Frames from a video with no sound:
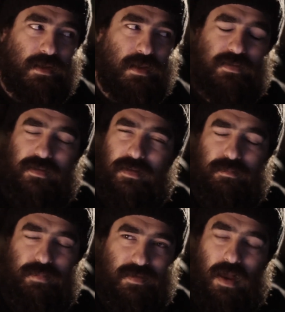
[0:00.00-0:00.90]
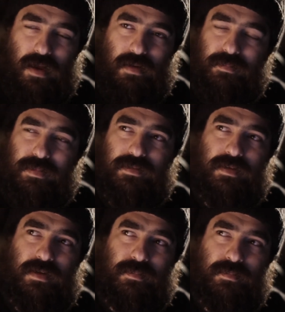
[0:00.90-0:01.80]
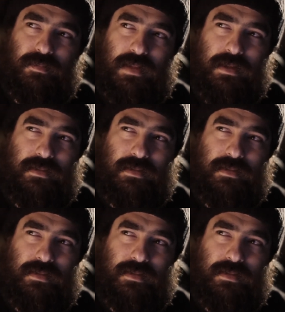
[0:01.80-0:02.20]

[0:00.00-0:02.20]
It's bizarre, but that